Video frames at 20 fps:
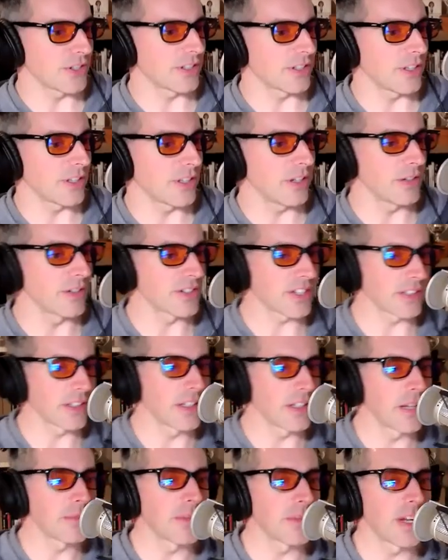tell you. I just got
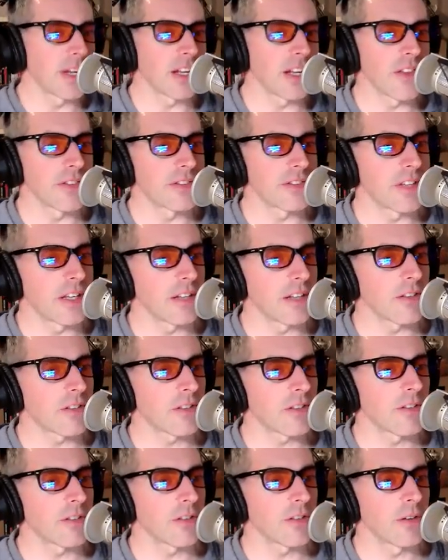done updating all the
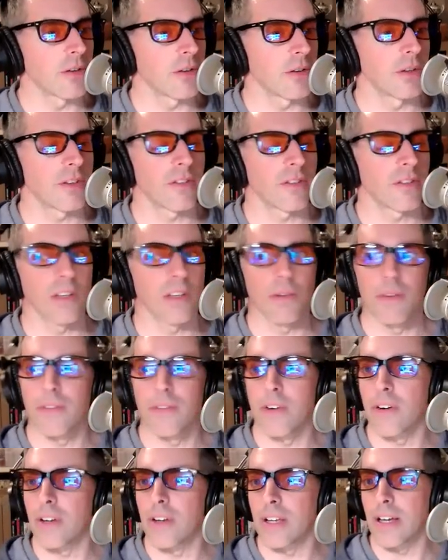dates. So let's see. We've
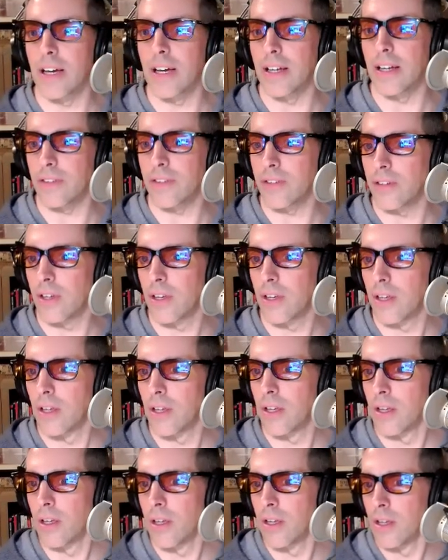already got.
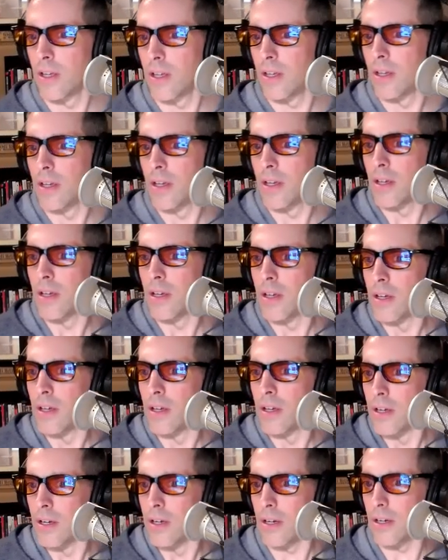
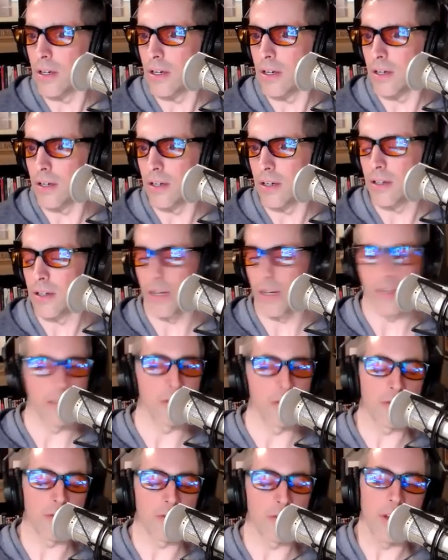Uh, I
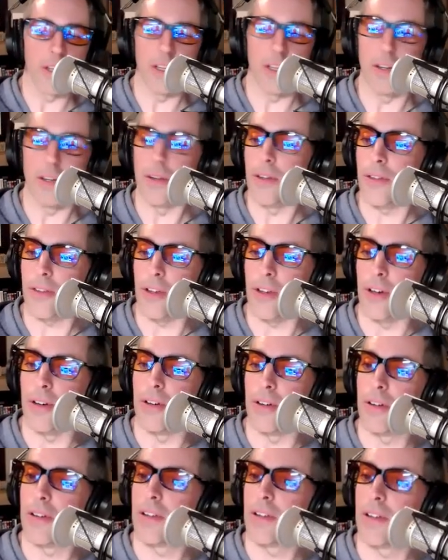use Trello, so
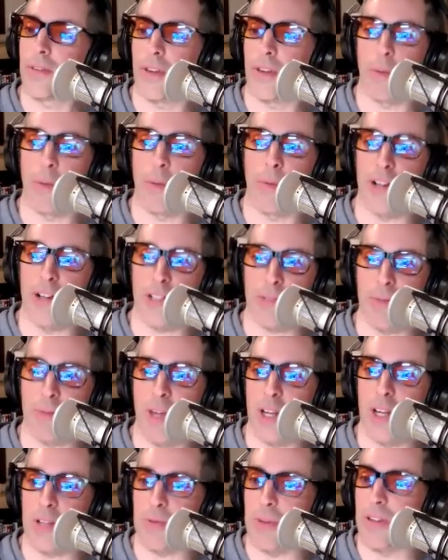it's good for project
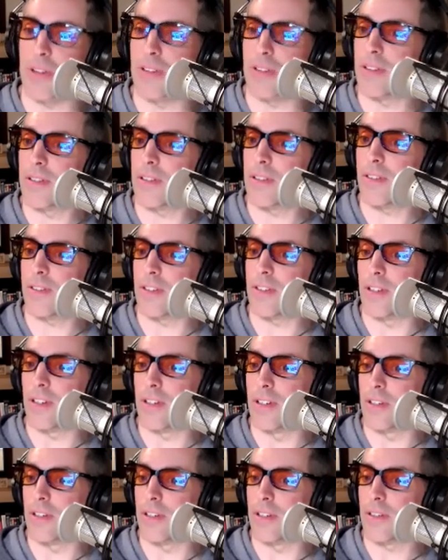management. Let's
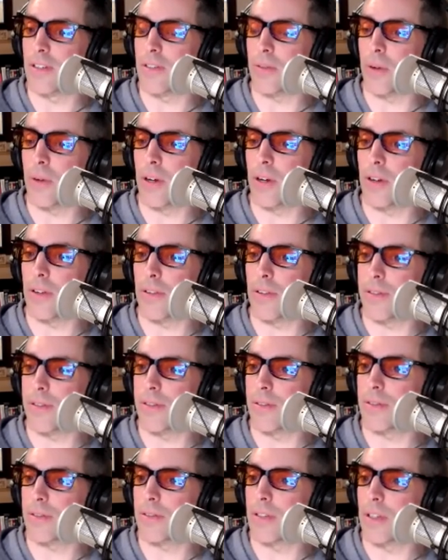see: twelve,
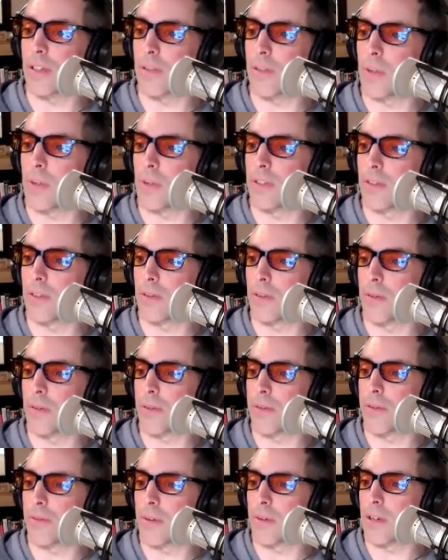thirteen, one, two,
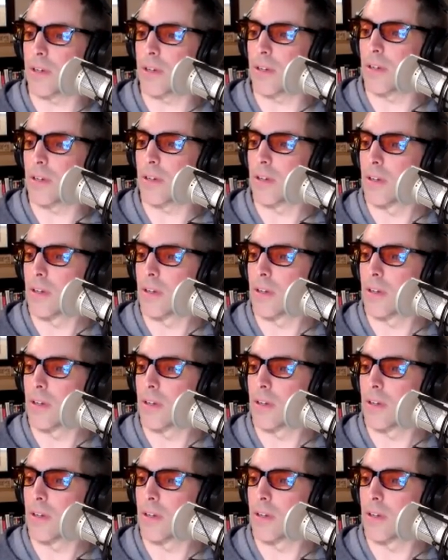three,